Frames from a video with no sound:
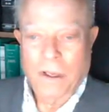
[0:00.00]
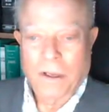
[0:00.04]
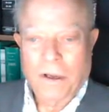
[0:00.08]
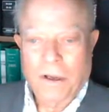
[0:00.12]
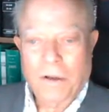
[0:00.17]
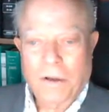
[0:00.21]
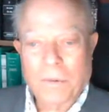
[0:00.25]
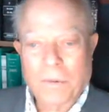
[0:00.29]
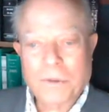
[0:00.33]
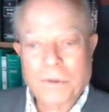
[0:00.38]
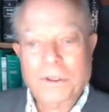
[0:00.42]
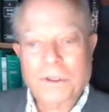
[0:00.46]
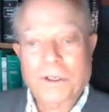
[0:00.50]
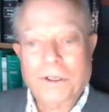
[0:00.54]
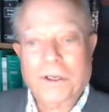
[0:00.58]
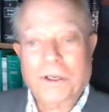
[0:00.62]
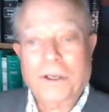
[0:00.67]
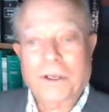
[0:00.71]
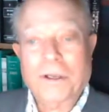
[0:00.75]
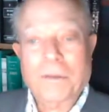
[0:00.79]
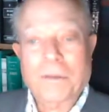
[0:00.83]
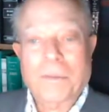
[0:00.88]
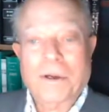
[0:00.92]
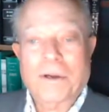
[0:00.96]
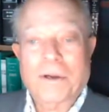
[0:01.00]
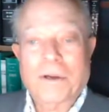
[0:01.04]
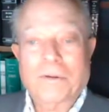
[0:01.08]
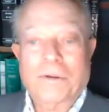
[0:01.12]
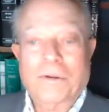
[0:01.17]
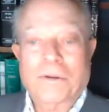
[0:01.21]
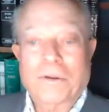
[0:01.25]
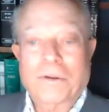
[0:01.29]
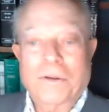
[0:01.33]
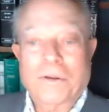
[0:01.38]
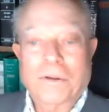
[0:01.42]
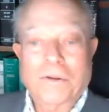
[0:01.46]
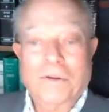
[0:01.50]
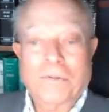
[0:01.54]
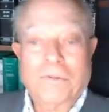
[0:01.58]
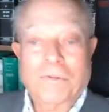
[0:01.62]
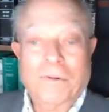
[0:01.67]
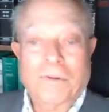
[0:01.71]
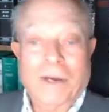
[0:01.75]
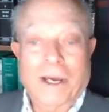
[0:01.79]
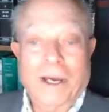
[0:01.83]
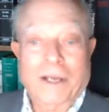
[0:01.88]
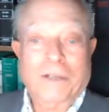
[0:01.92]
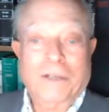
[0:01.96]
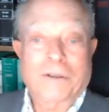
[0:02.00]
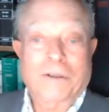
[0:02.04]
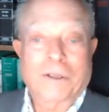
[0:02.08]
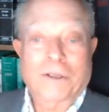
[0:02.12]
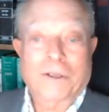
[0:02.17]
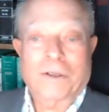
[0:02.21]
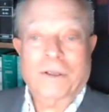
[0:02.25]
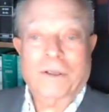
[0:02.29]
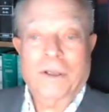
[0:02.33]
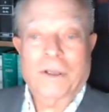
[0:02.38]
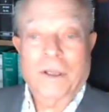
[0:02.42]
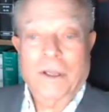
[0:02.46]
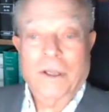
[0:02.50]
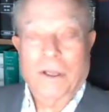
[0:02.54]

I was thinking about the fact that